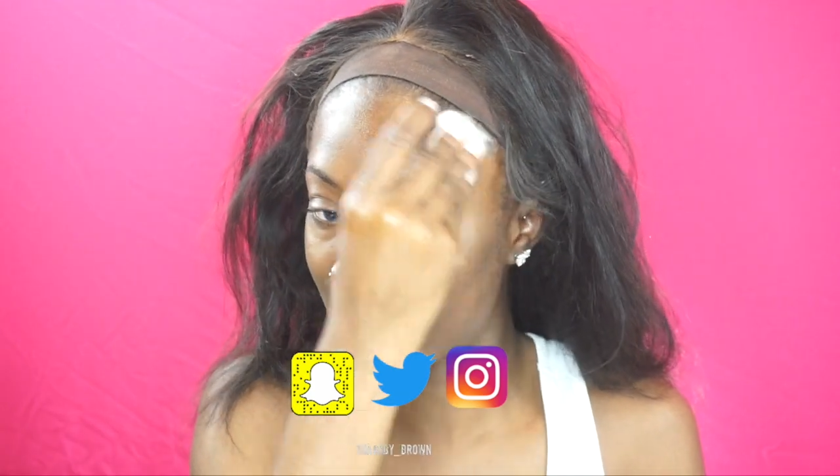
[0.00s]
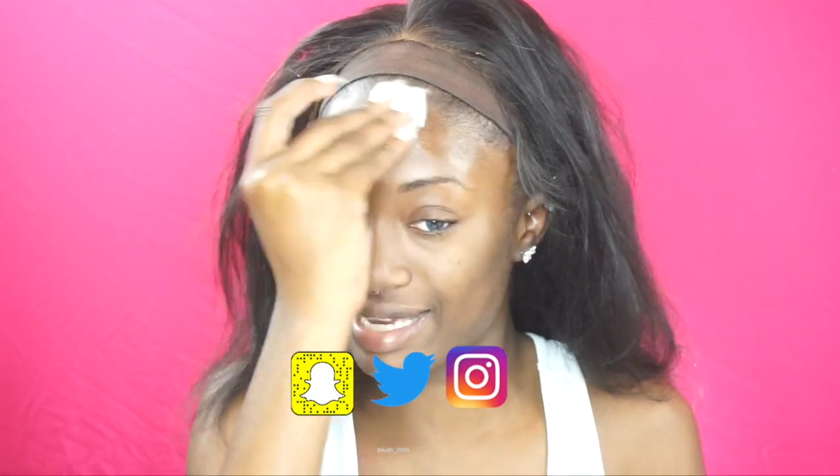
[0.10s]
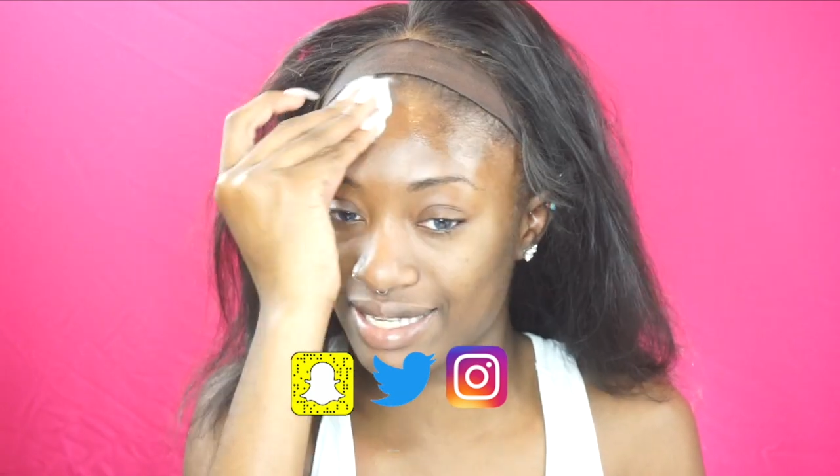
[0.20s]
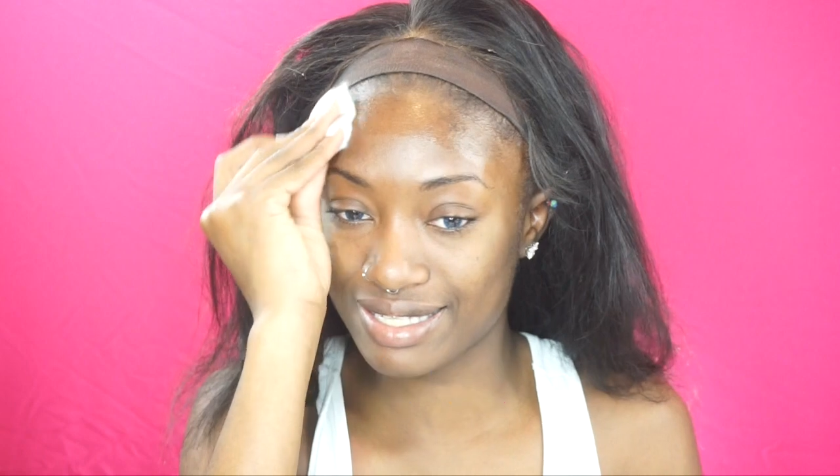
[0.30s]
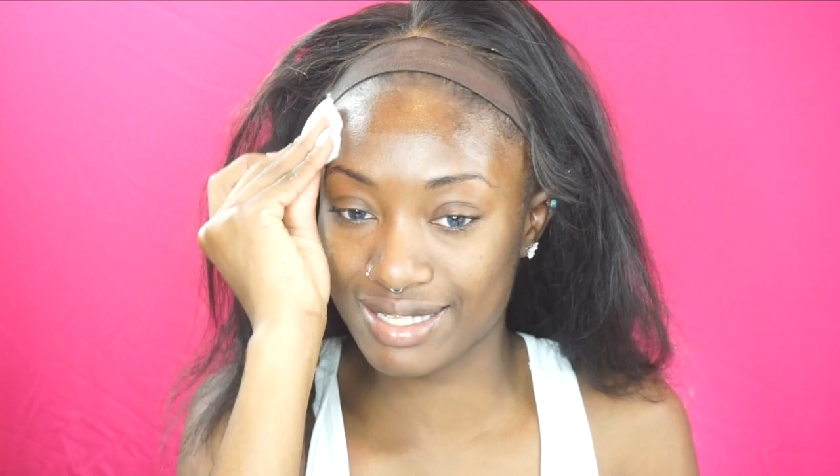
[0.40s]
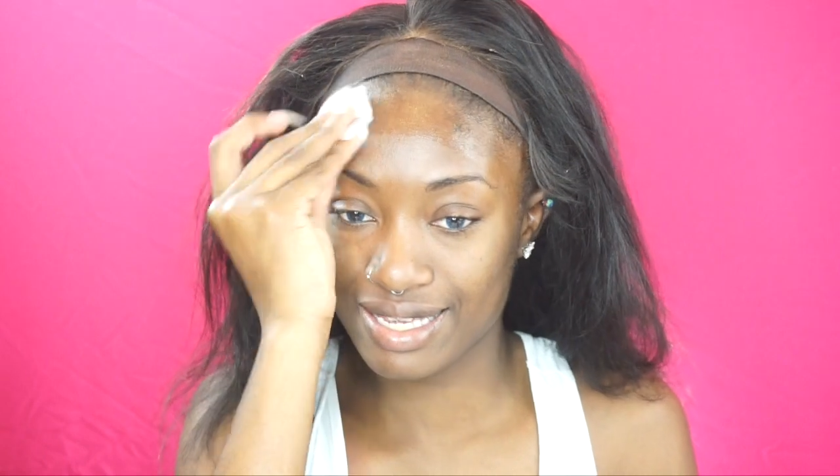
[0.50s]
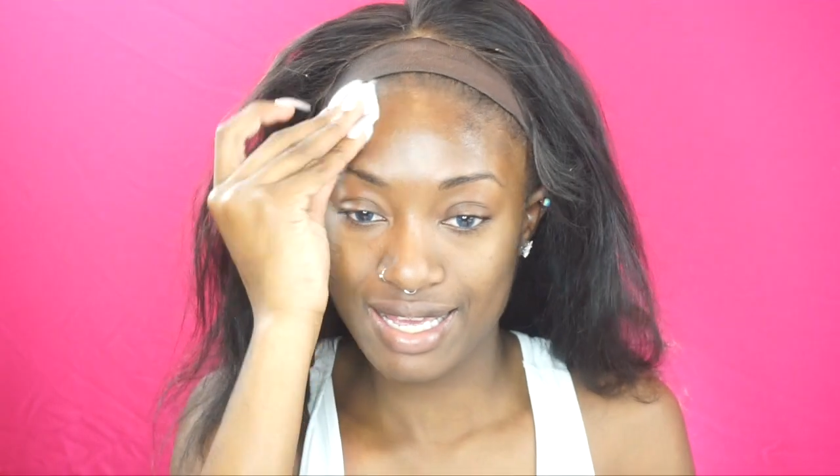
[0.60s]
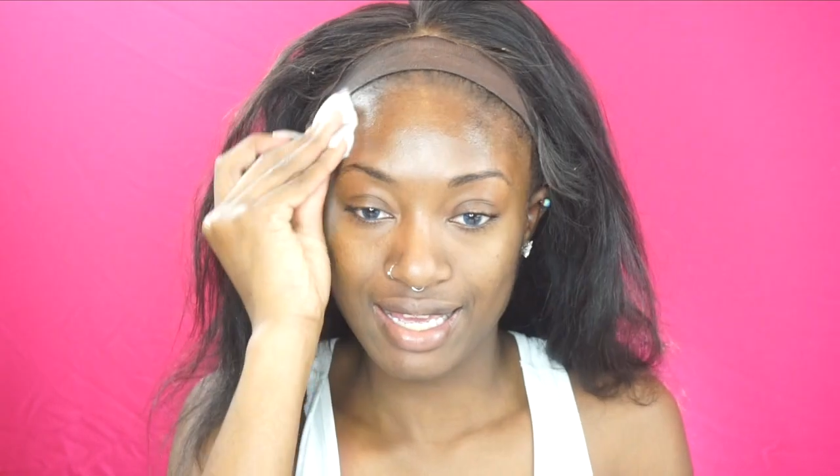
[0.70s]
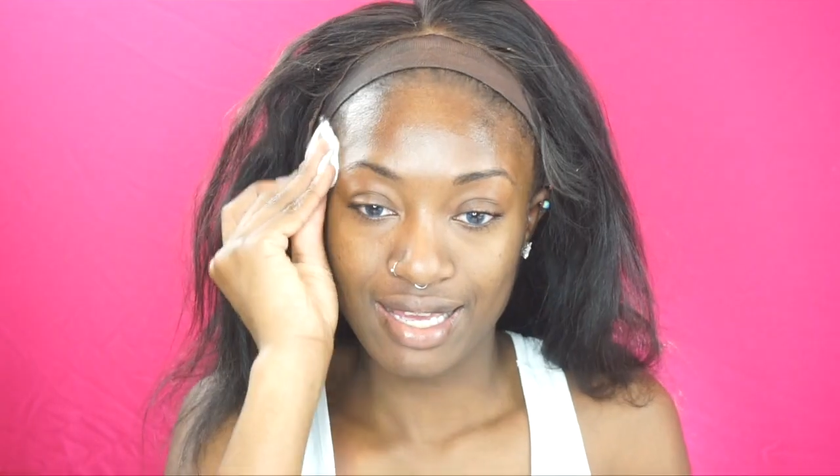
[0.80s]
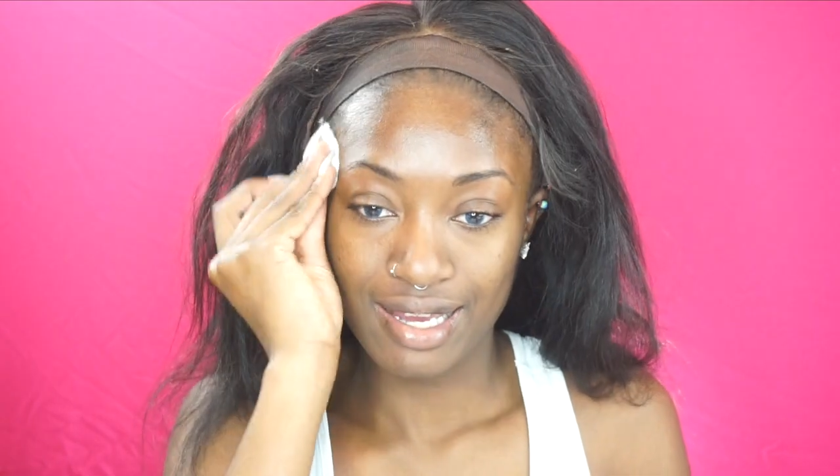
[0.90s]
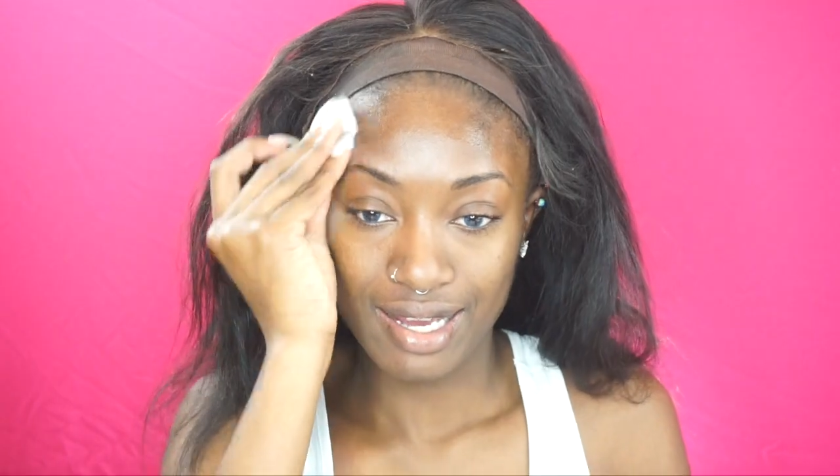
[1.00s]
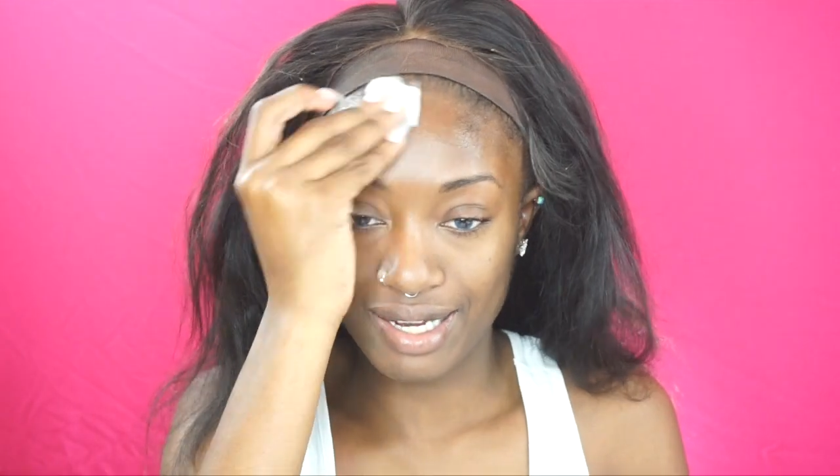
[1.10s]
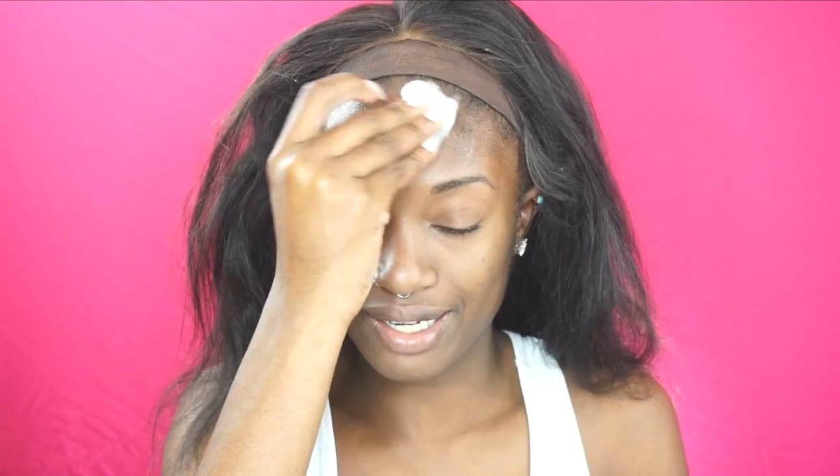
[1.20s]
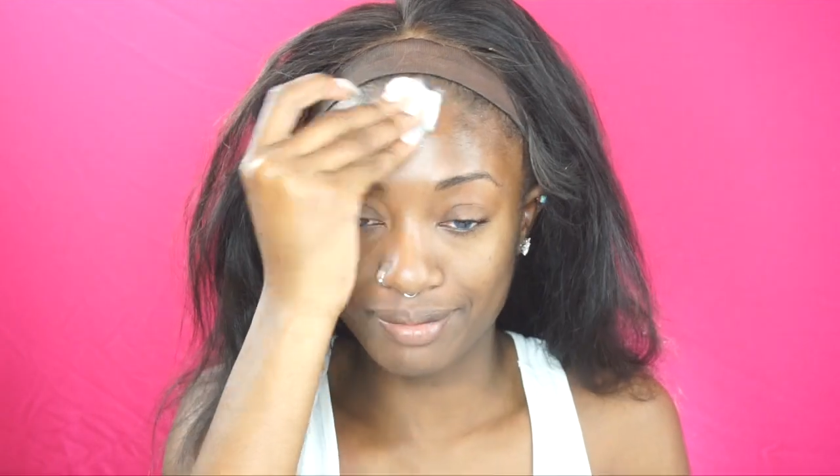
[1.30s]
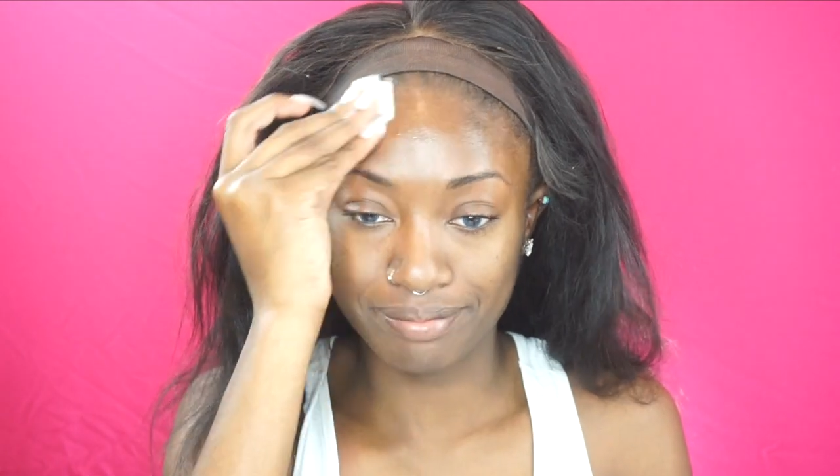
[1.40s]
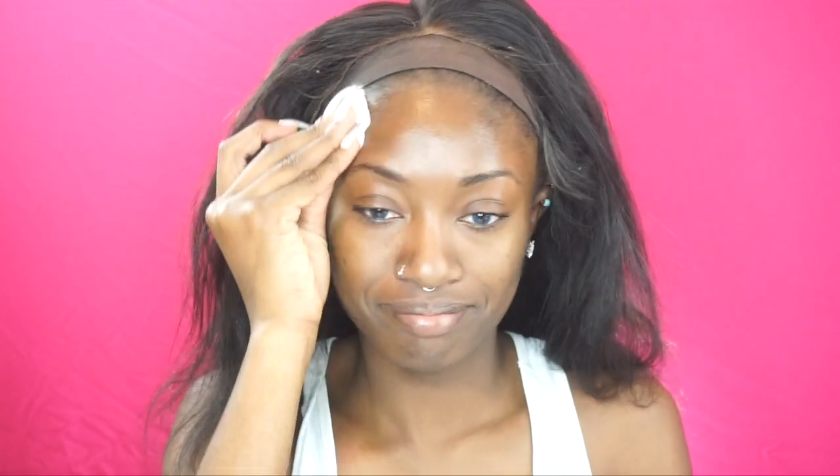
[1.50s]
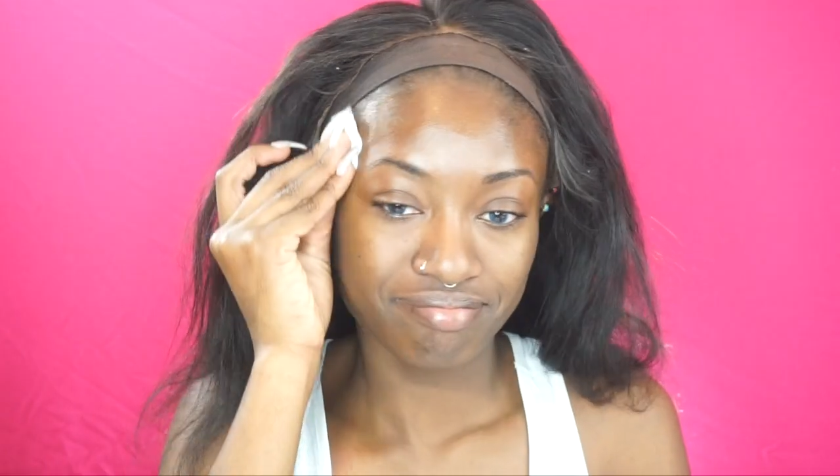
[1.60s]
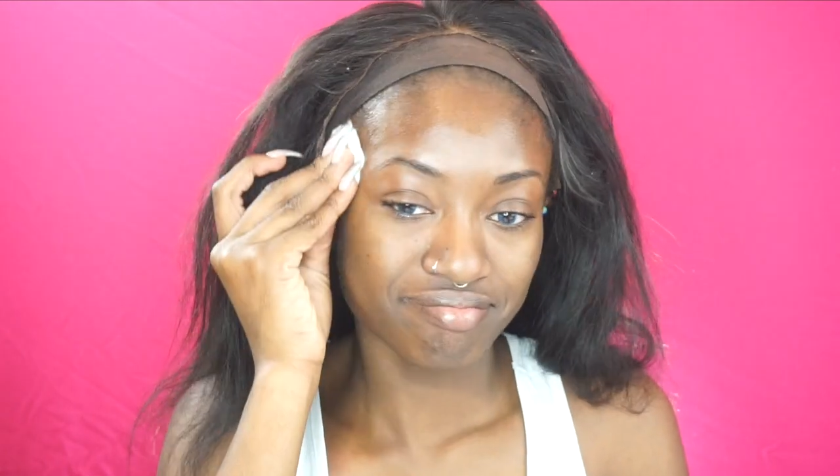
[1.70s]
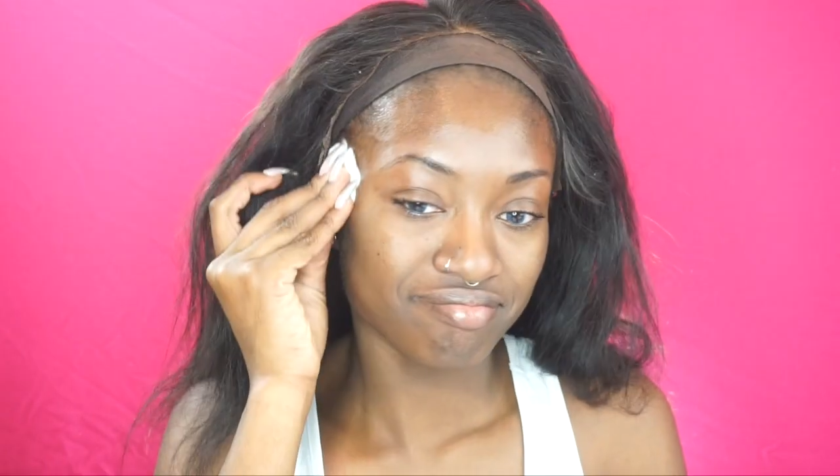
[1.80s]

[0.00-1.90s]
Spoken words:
I guess. And